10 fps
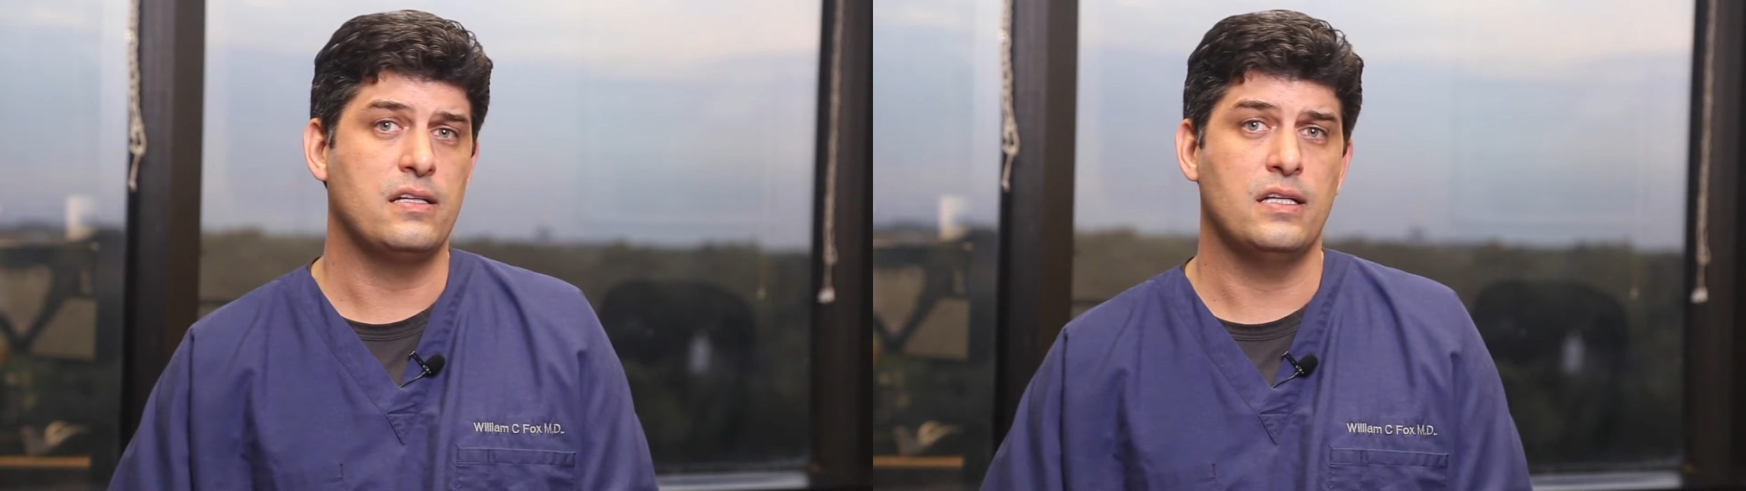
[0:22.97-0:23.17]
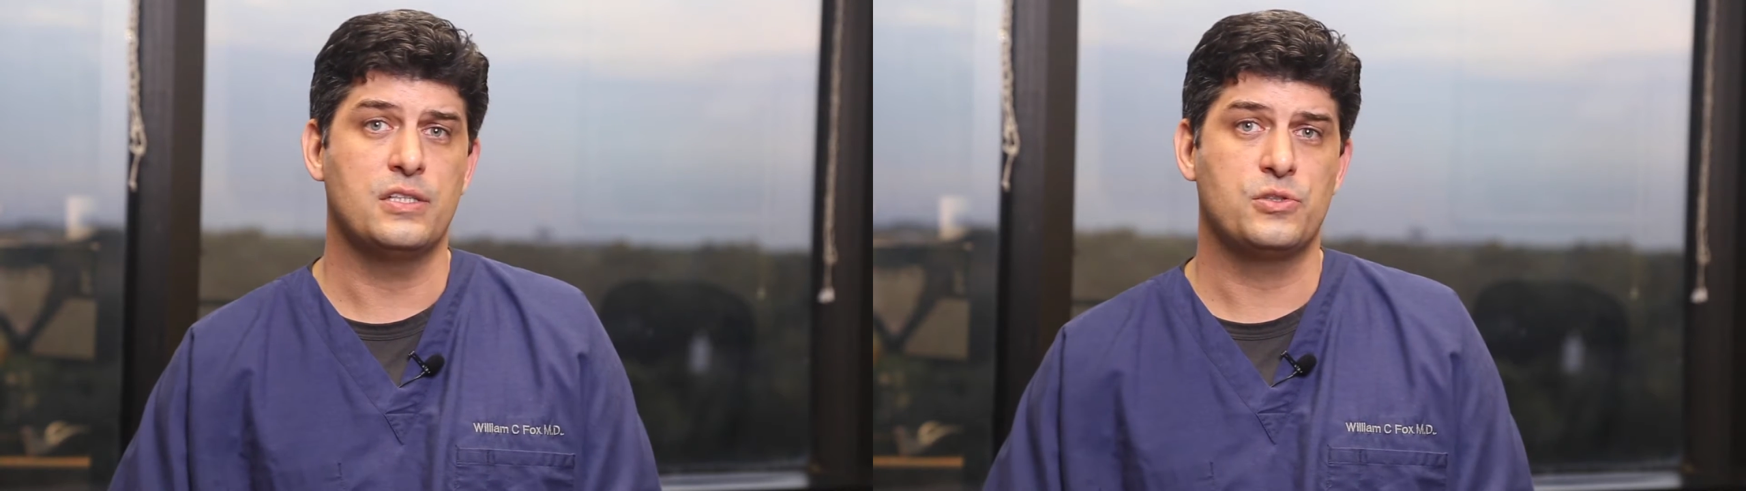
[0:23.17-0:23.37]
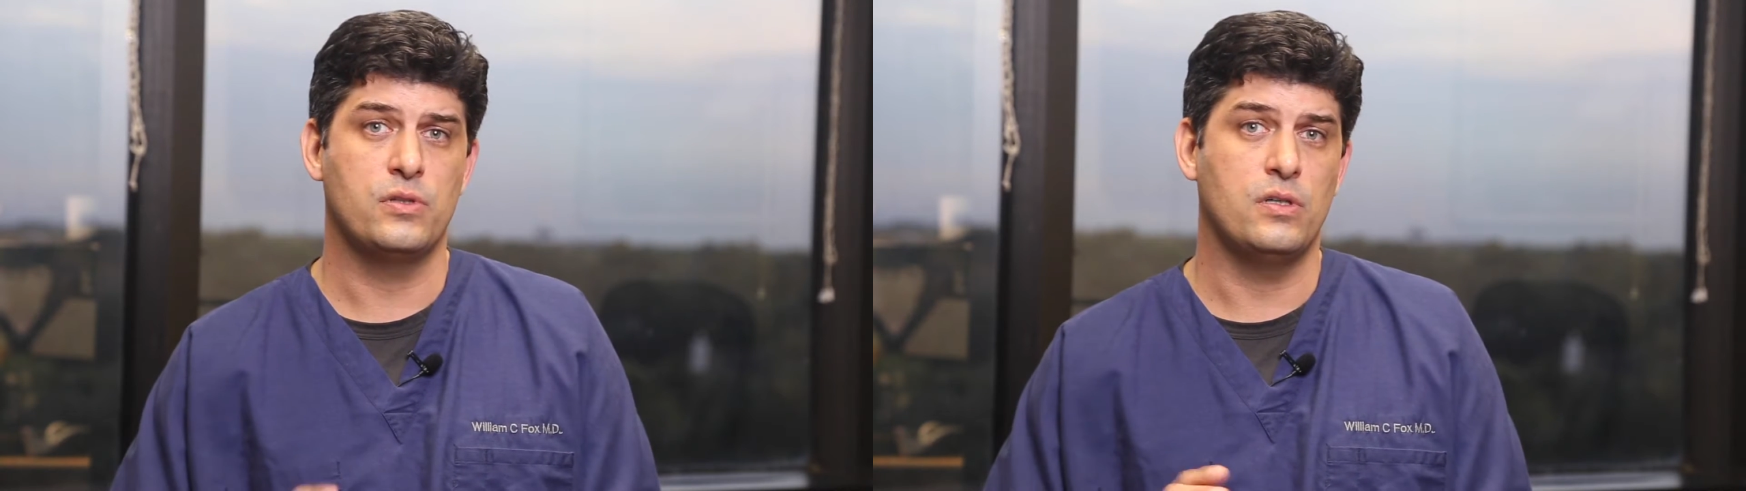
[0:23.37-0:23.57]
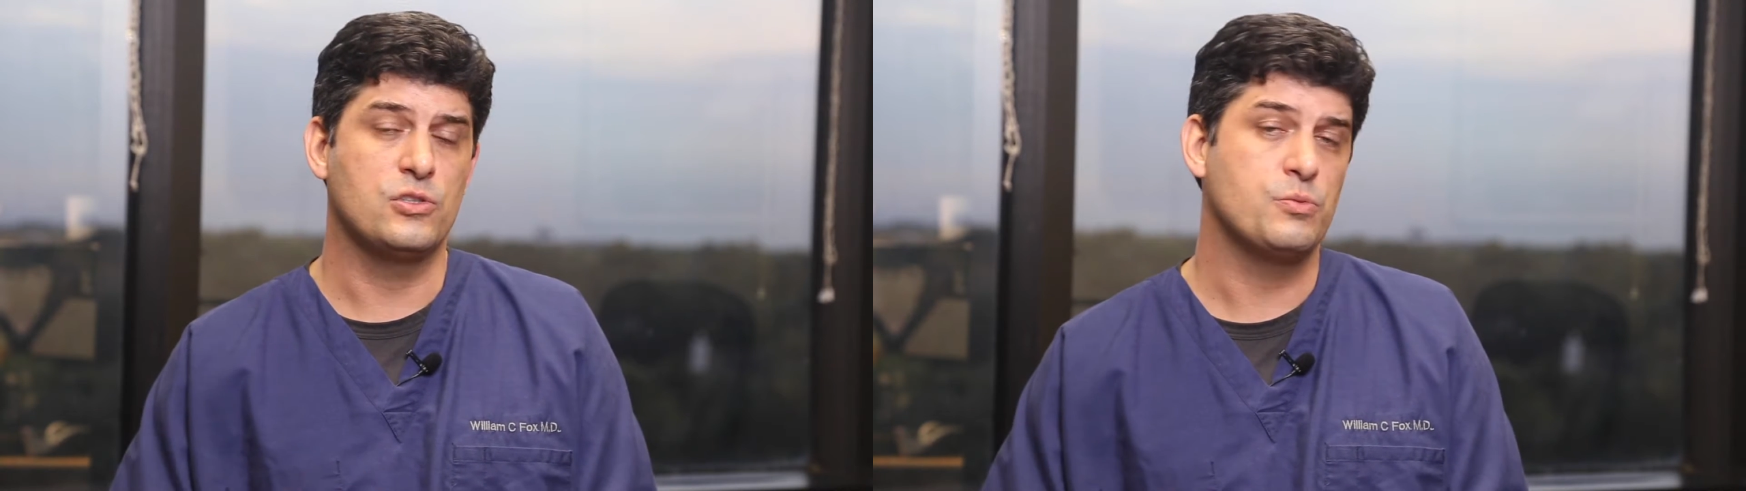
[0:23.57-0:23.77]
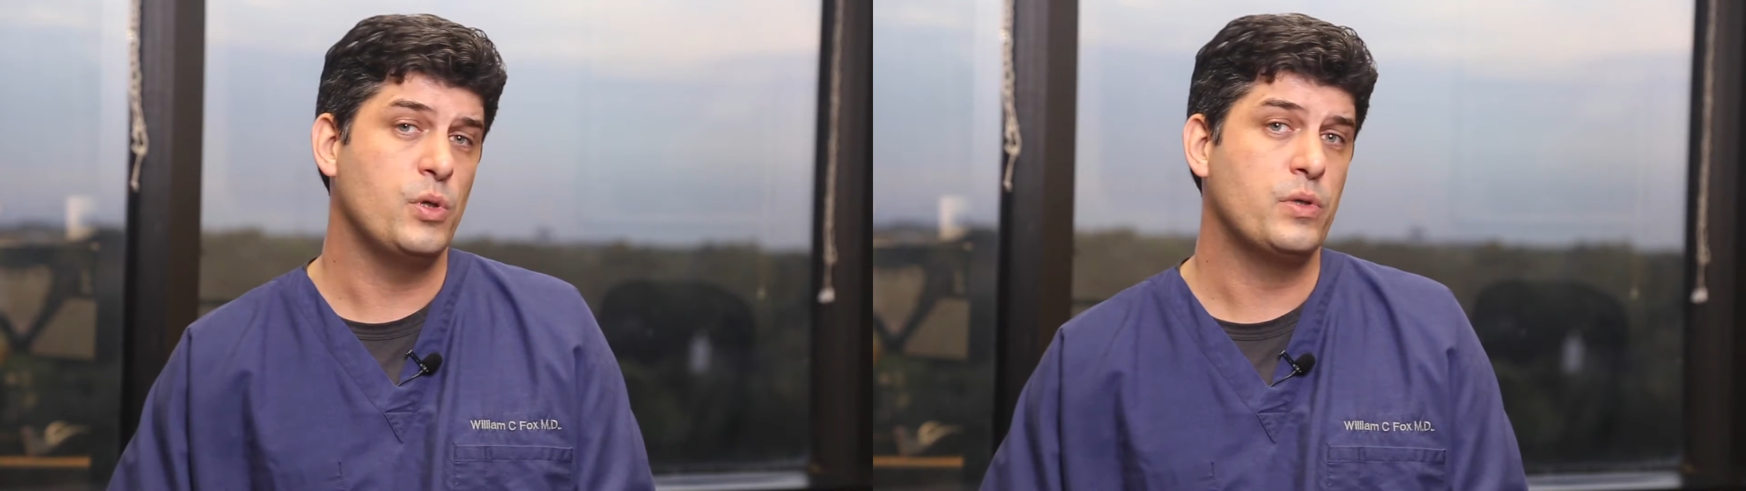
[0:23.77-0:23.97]

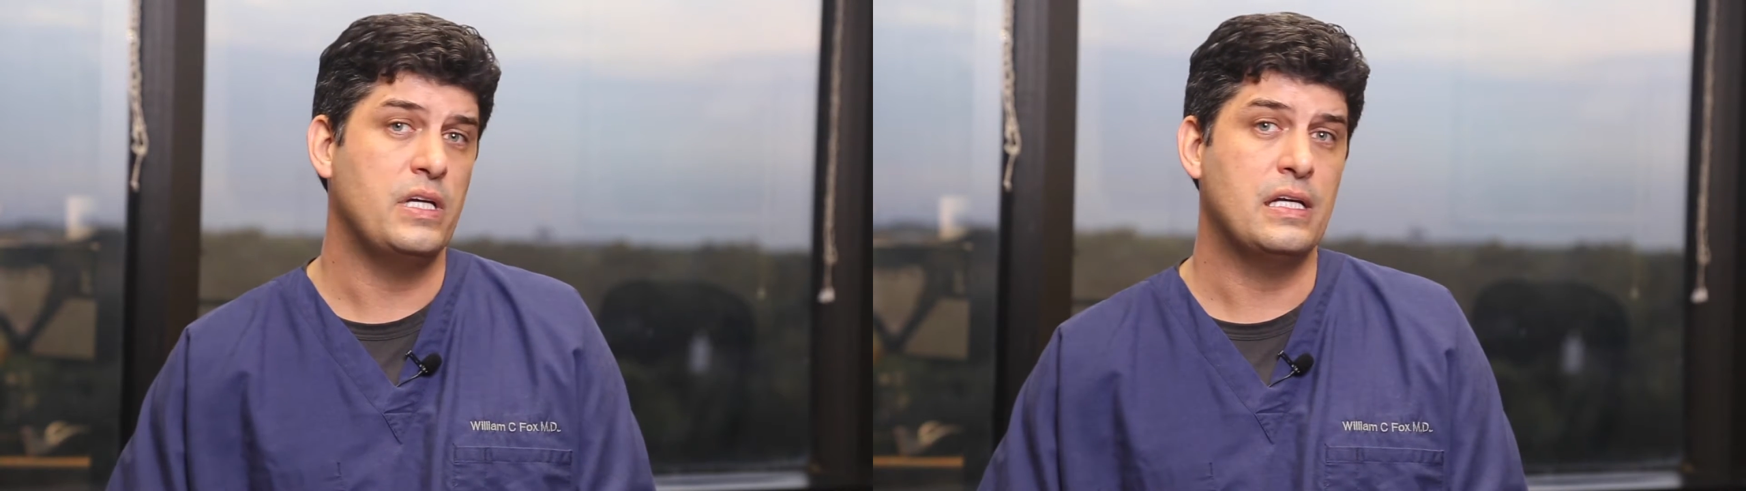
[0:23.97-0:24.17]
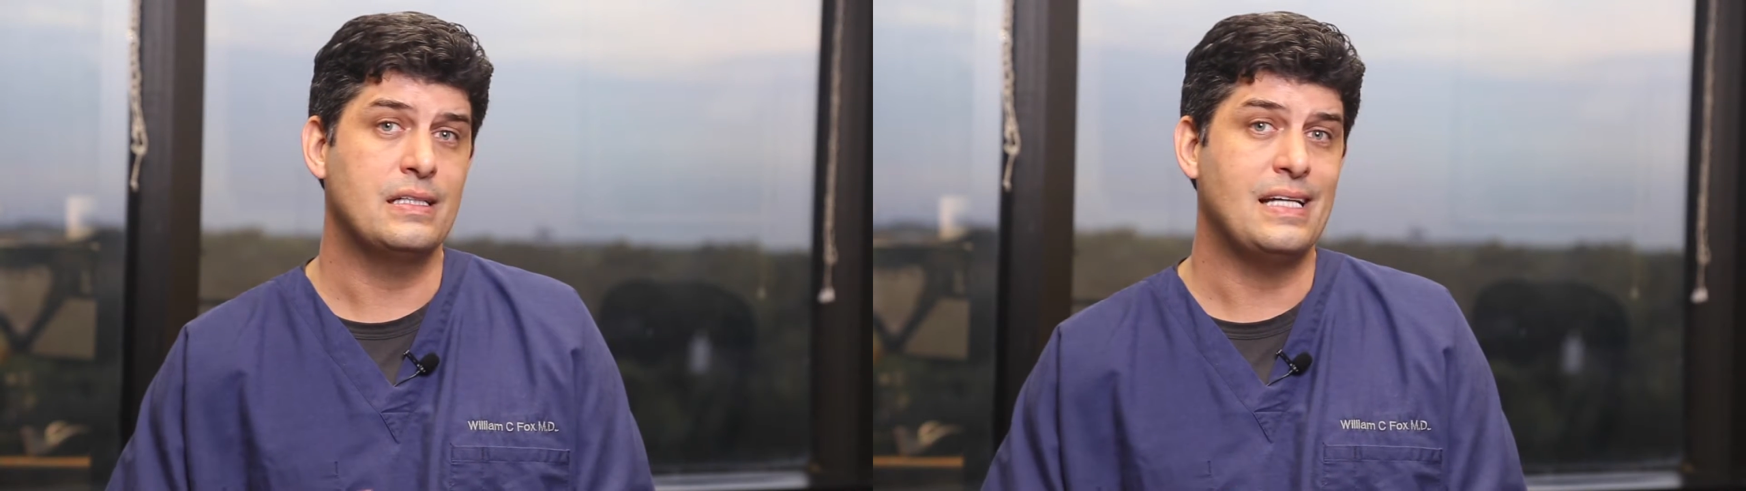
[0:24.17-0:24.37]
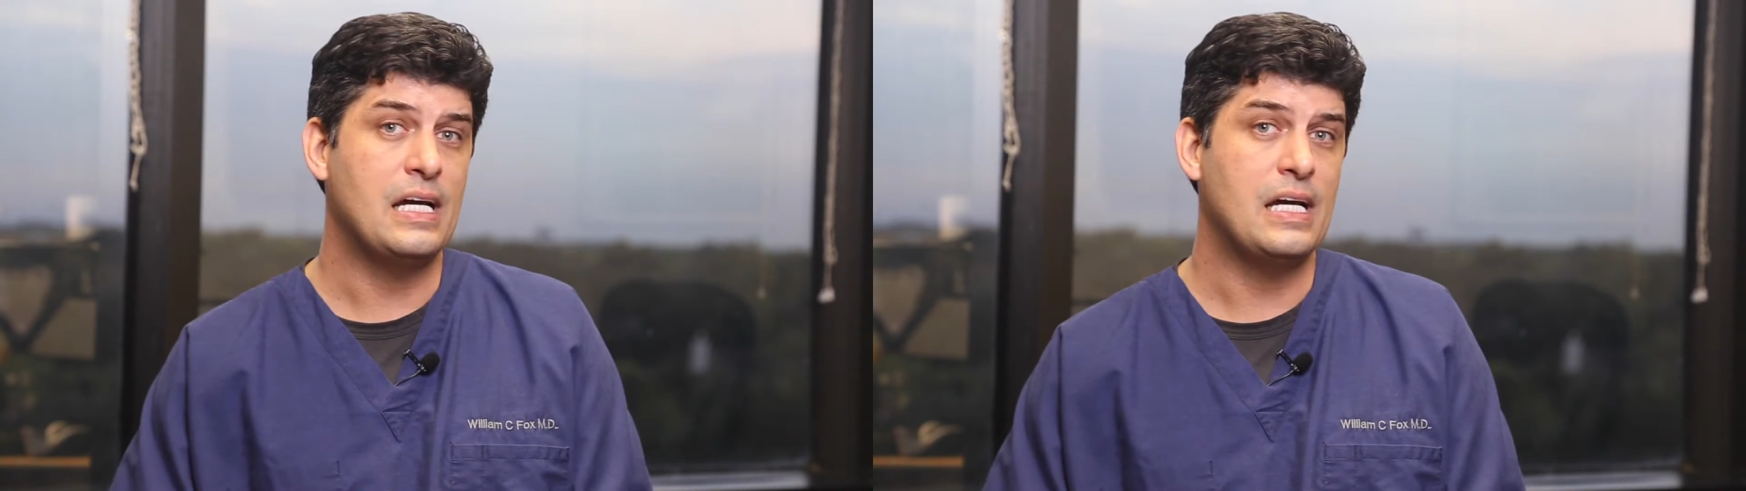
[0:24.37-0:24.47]
cholesterol, smoking,